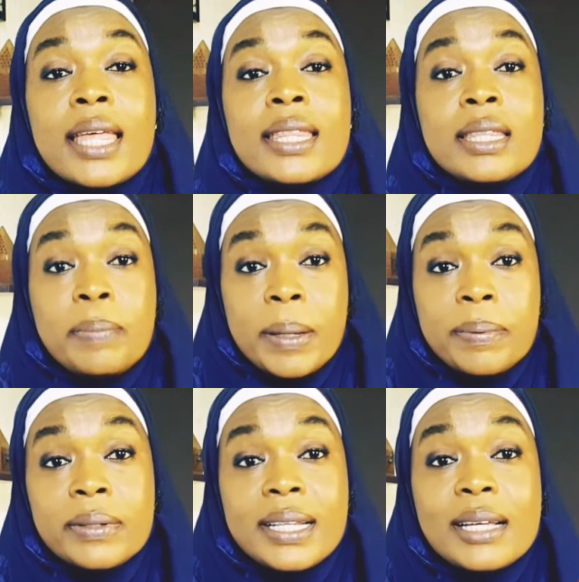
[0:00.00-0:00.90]
The
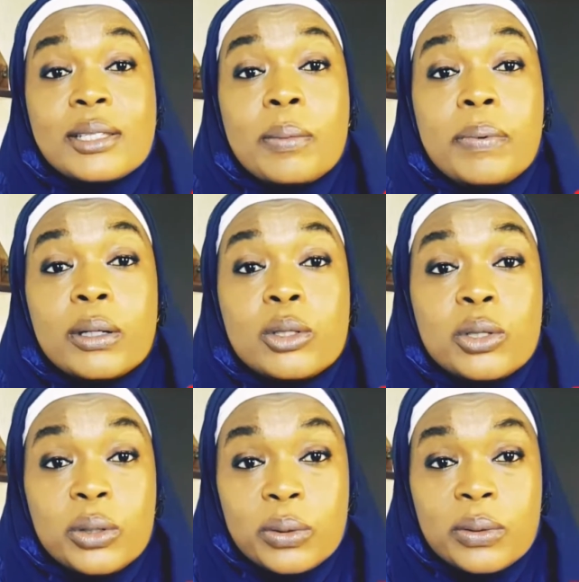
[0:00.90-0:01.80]
people that support
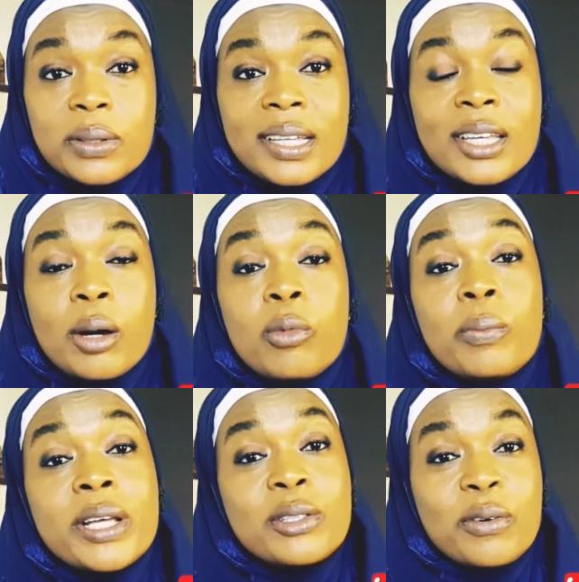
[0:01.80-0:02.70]
you in your
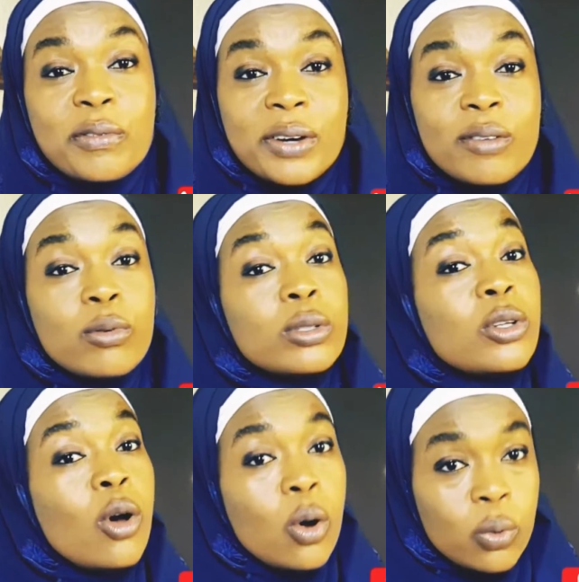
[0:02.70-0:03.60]
moment of grief will
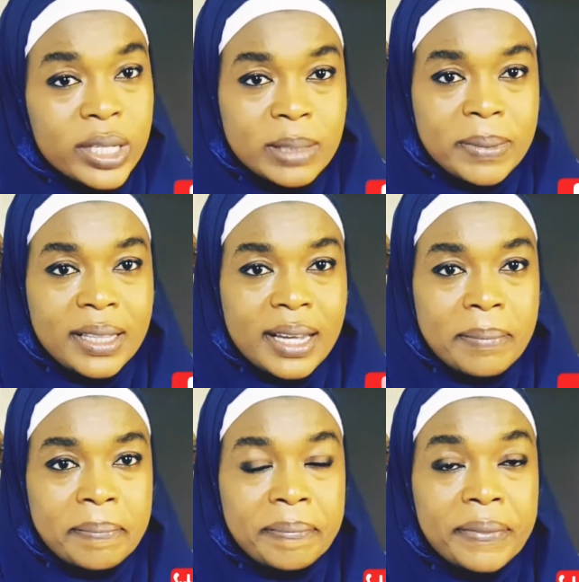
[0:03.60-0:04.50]
not always be
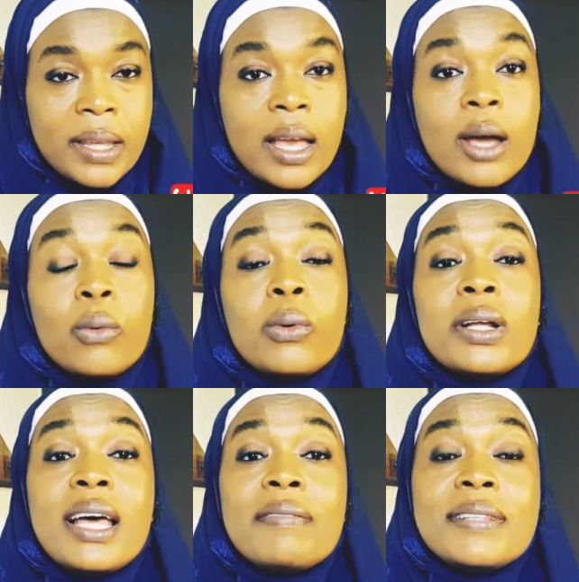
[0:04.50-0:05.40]
there.
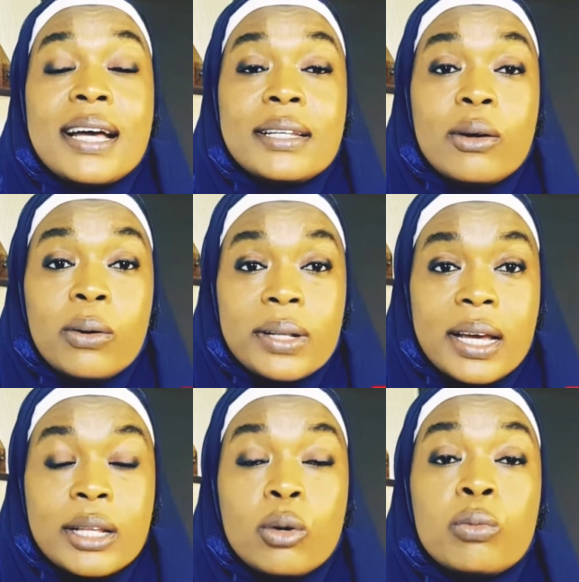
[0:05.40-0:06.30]
One after the
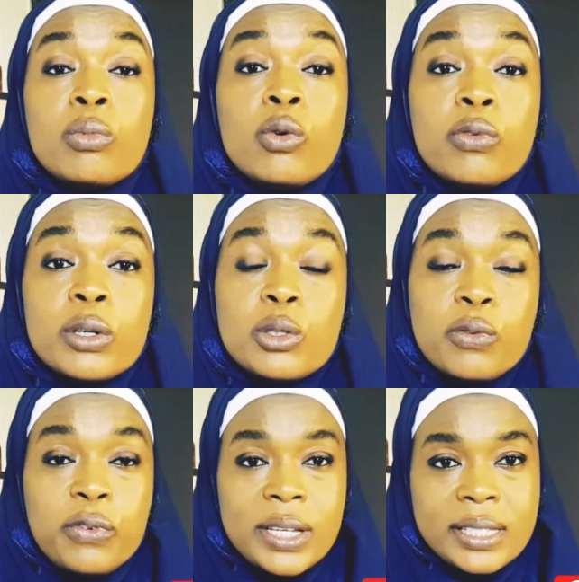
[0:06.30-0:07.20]
other, they will move on to
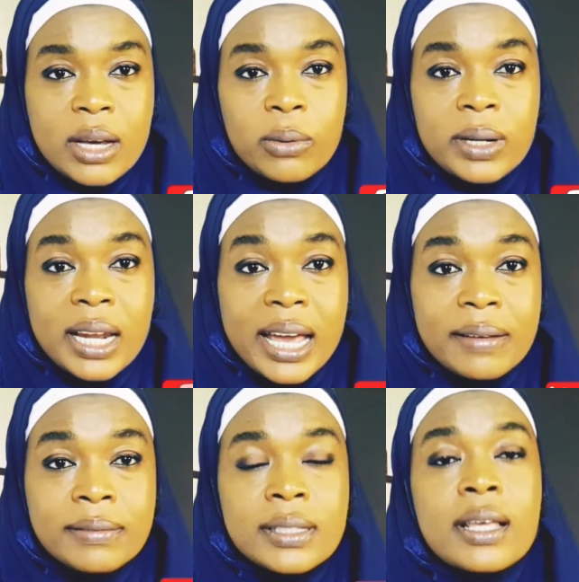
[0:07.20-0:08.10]
face their own
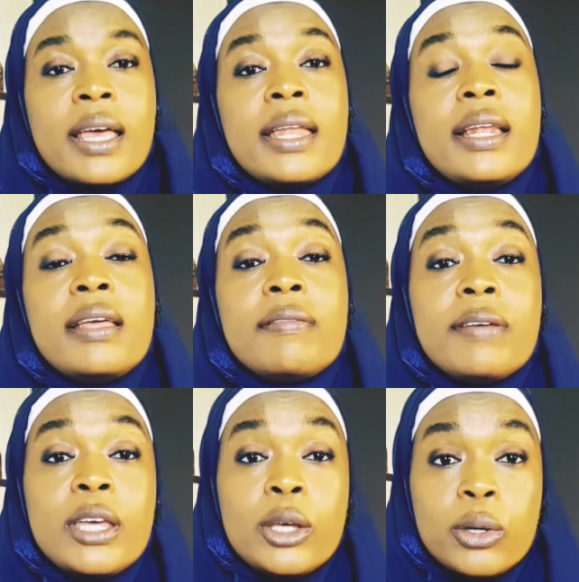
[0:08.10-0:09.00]
lives,
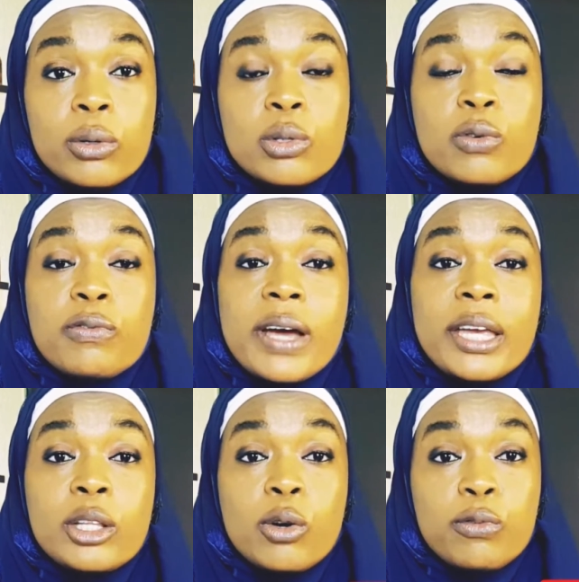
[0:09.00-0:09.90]
leaving you to
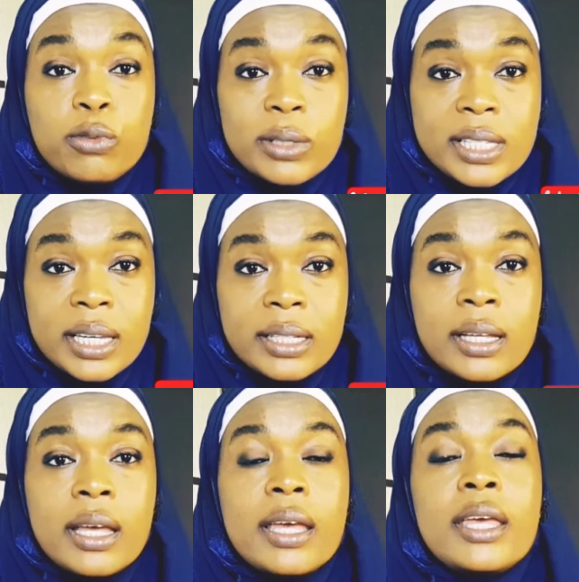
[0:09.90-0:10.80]
find your footing
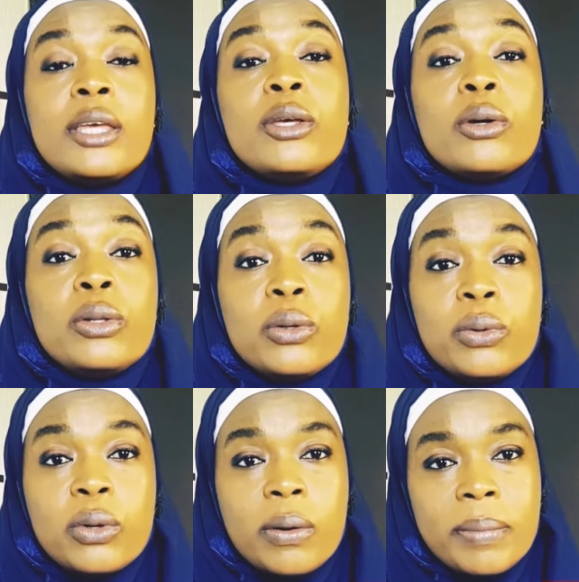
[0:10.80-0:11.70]
in your new
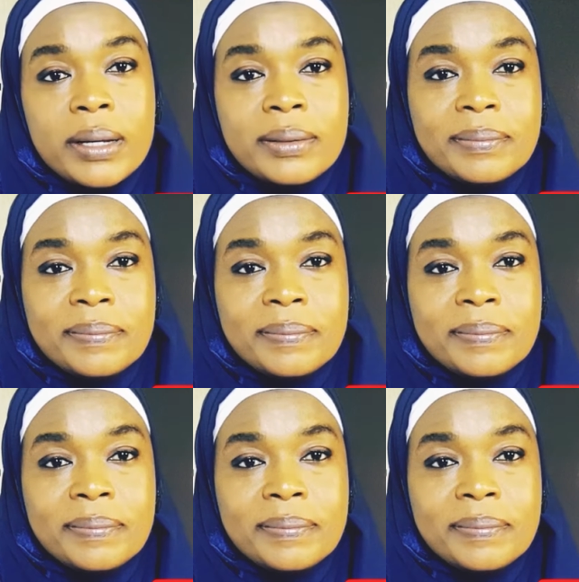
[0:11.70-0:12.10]
normal.